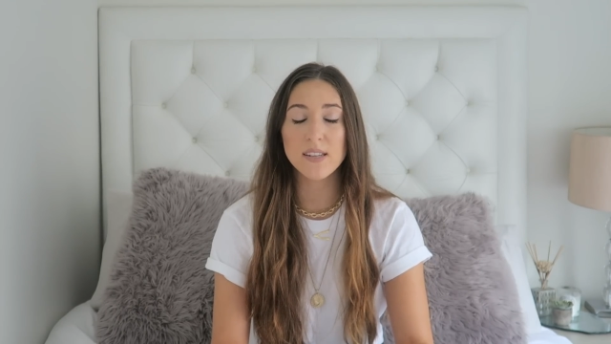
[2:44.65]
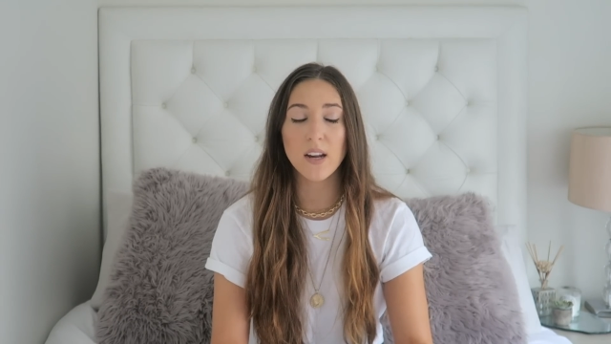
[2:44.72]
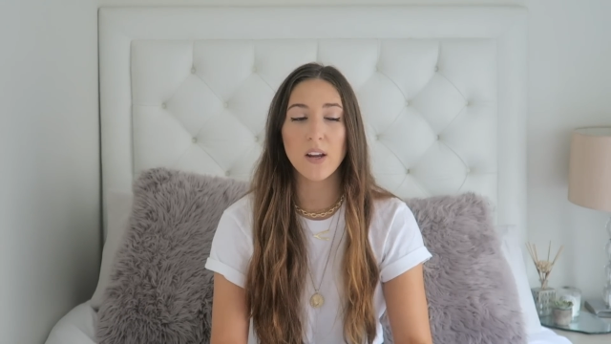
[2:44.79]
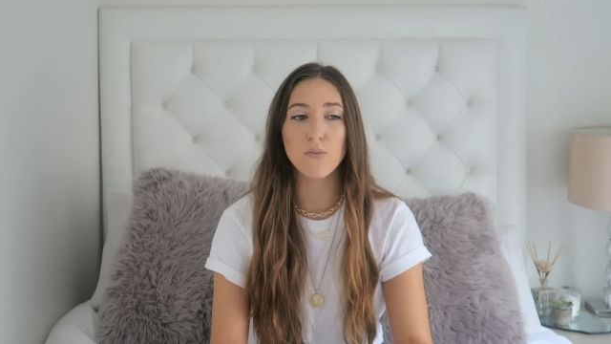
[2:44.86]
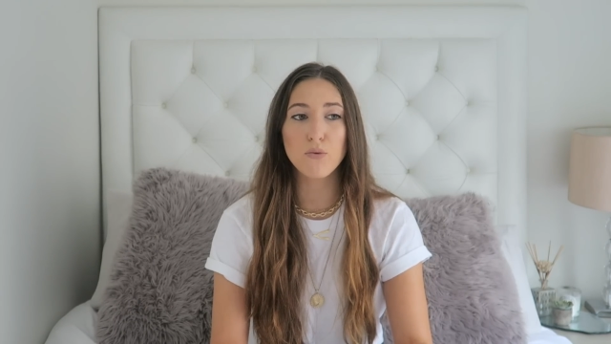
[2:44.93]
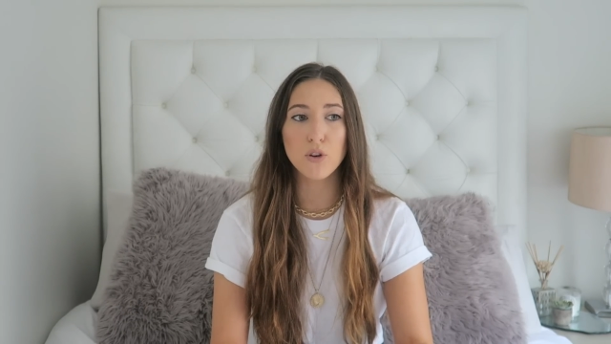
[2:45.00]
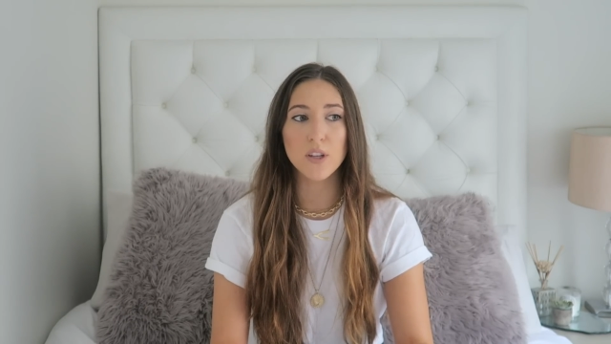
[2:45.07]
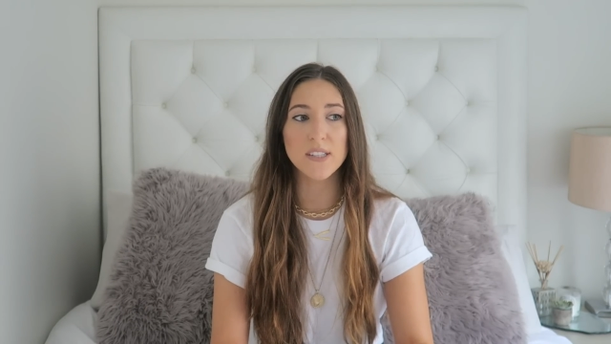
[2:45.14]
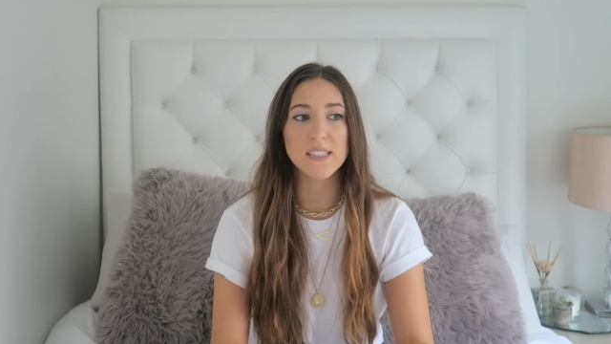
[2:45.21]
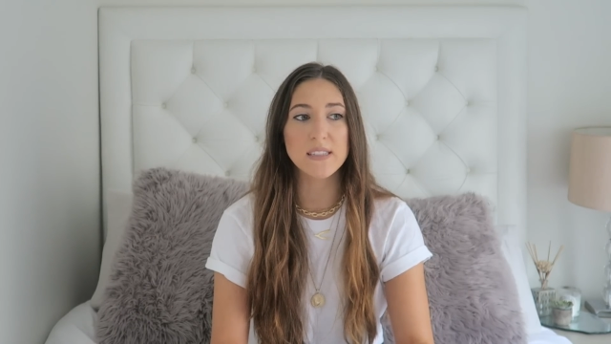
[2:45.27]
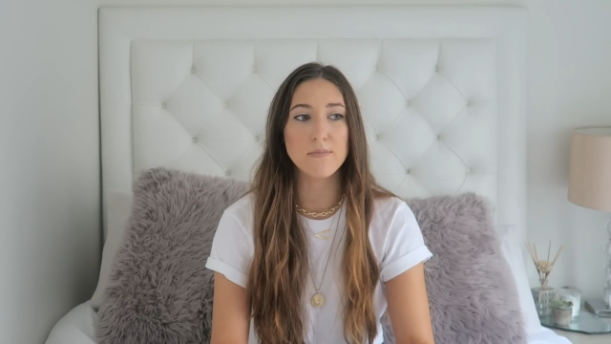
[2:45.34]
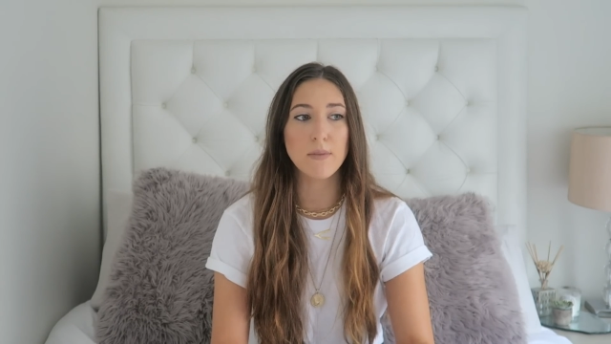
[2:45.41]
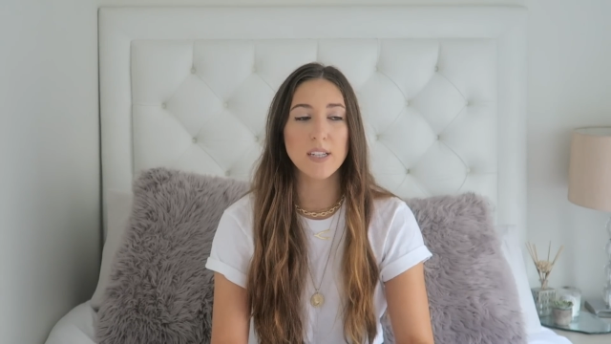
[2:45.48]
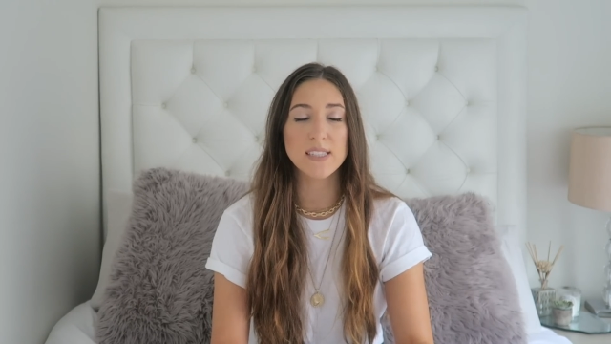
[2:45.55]
and I could really
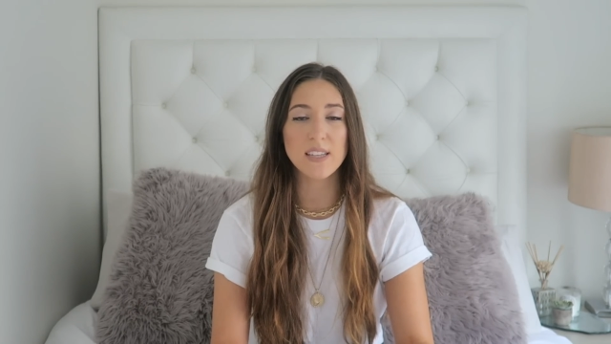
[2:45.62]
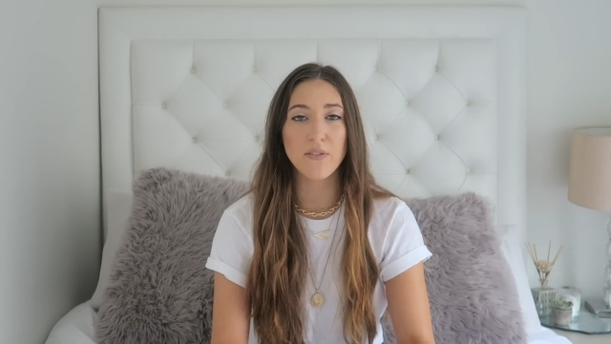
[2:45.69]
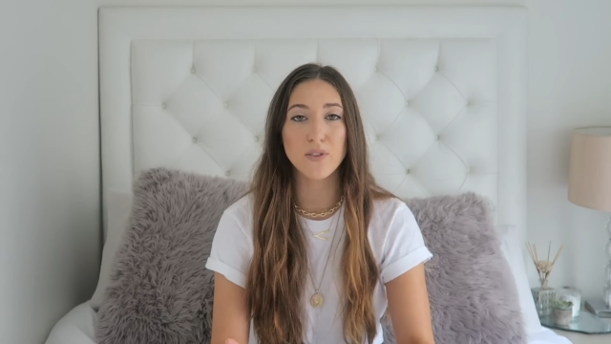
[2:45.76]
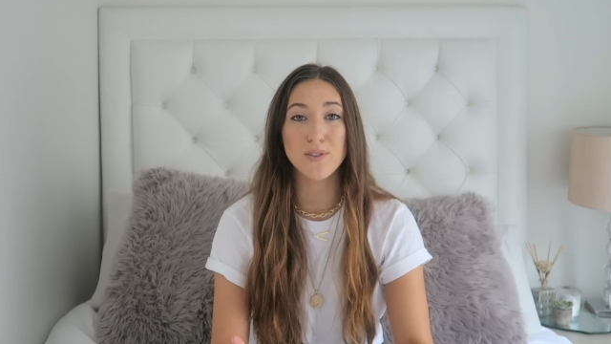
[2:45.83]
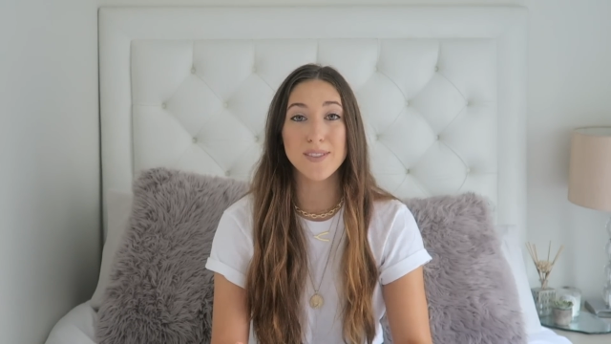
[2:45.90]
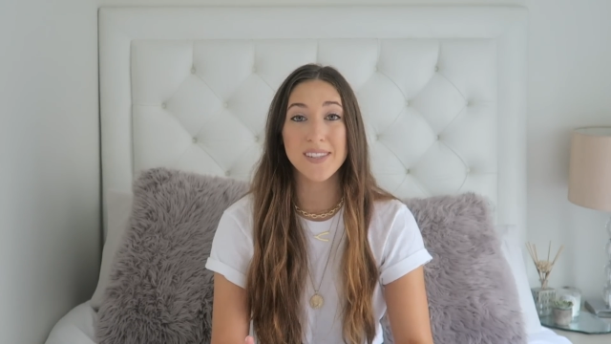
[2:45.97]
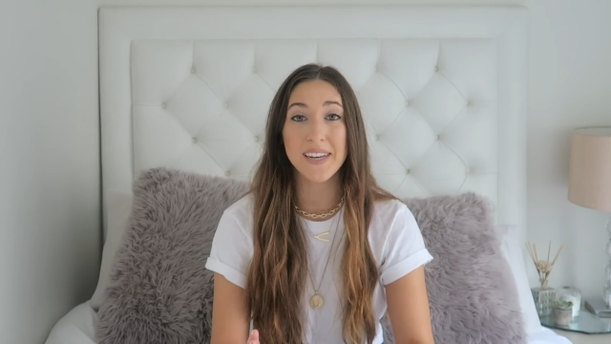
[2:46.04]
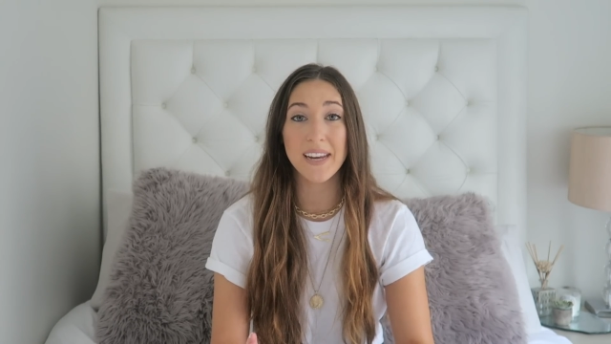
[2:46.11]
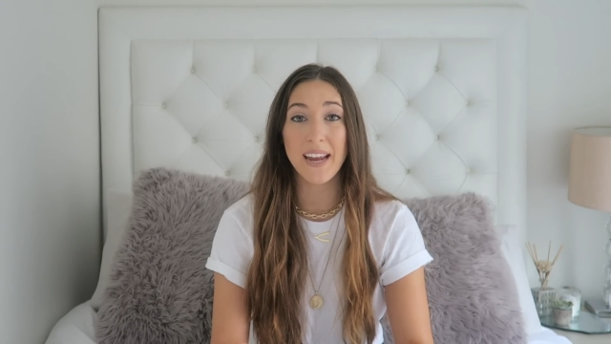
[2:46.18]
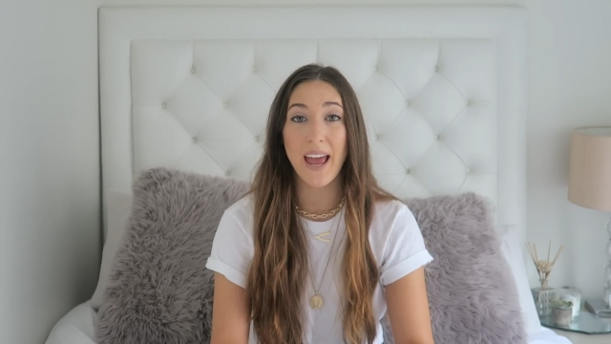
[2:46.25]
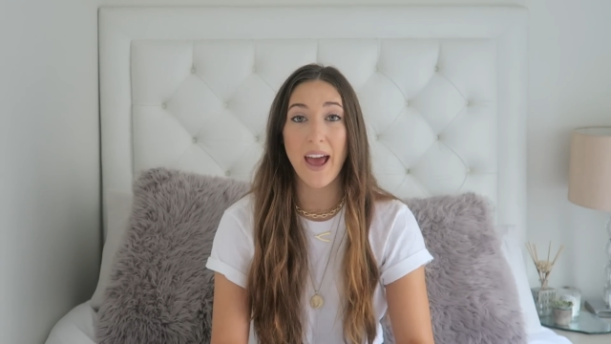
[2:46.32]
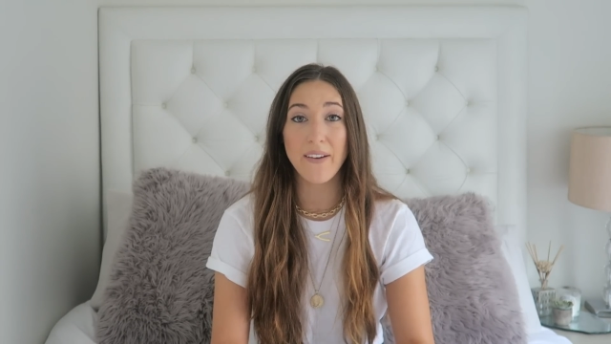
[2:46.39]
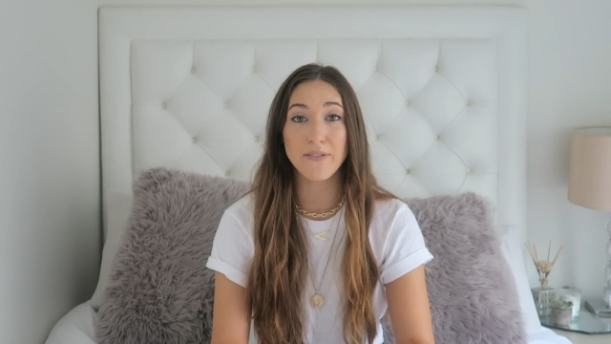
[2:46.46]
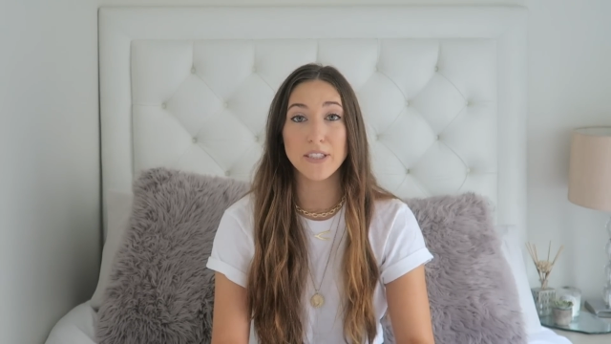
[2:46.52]
see myself using
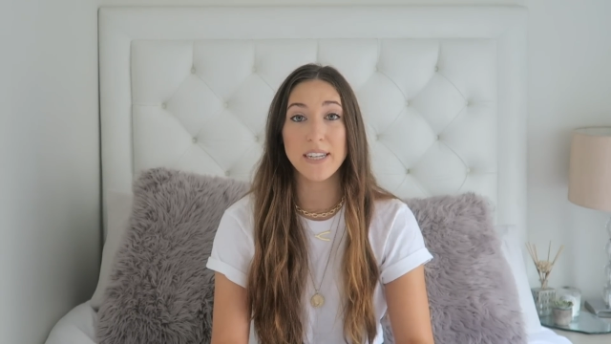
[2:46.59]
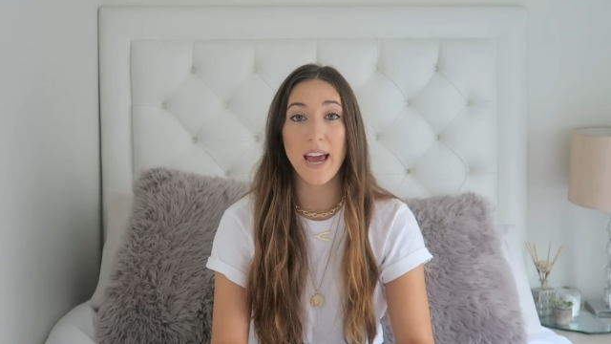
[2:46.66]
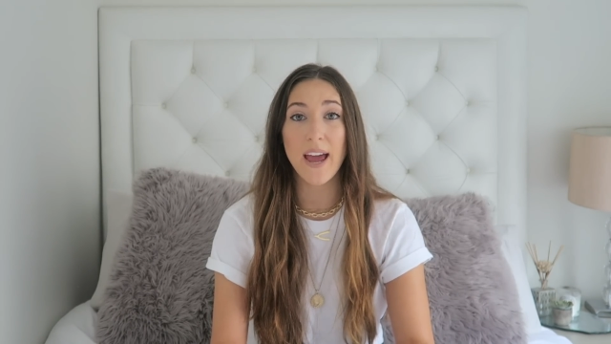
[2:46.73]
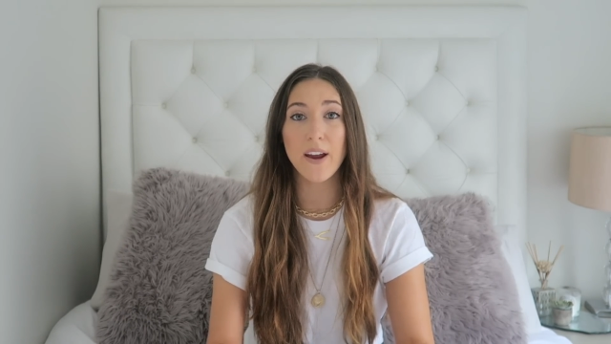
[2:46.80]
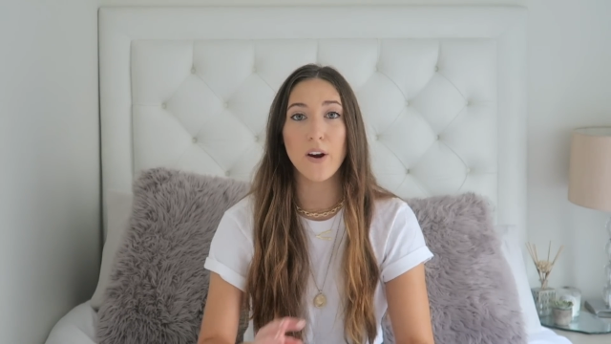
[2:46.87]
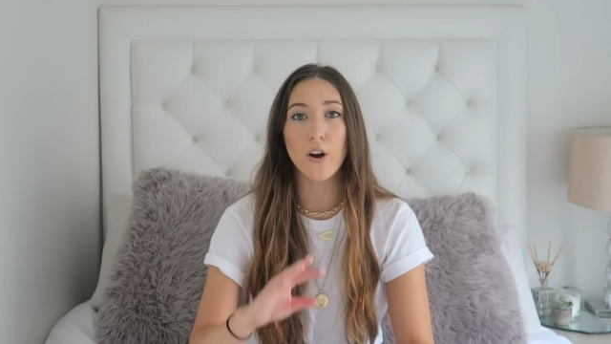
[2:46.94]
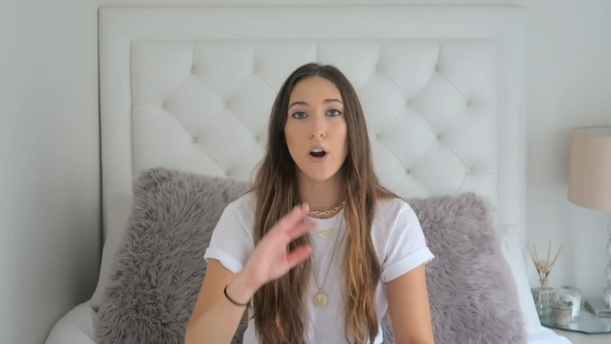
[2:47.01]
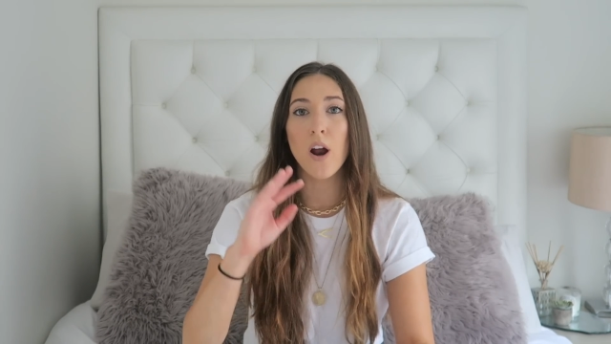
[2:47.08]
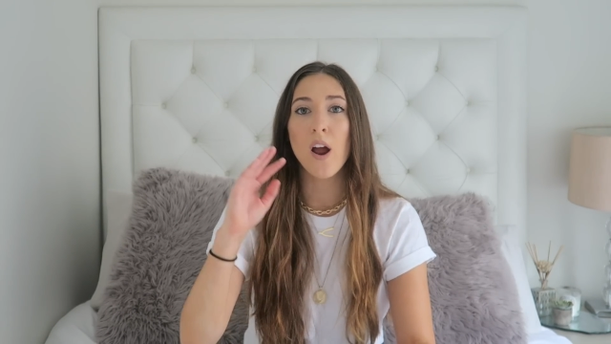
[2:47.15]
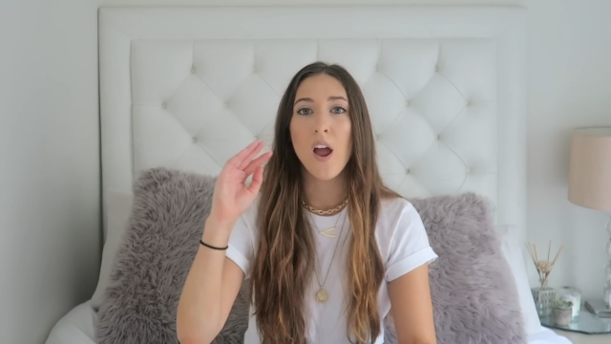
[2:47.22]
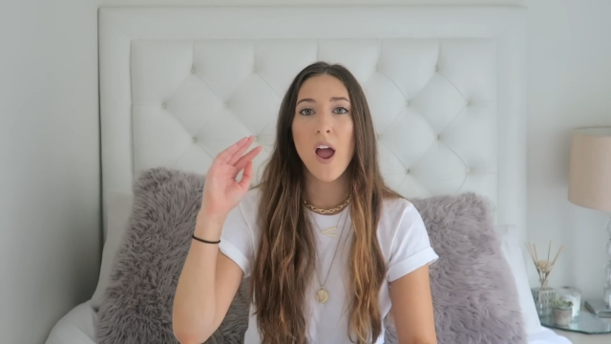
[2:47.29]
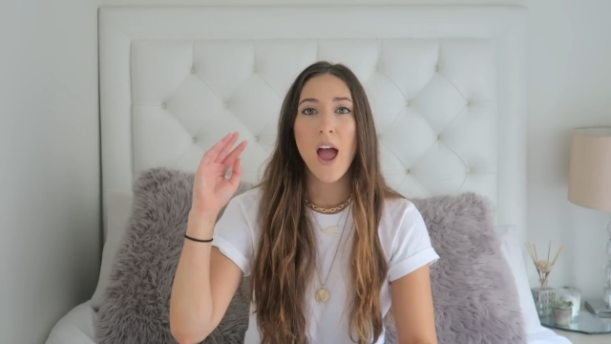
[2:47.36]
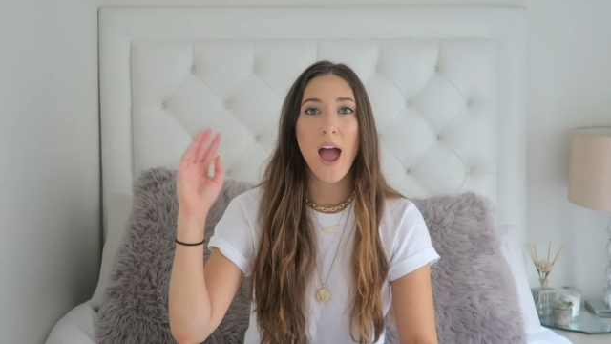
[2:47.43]
it every day or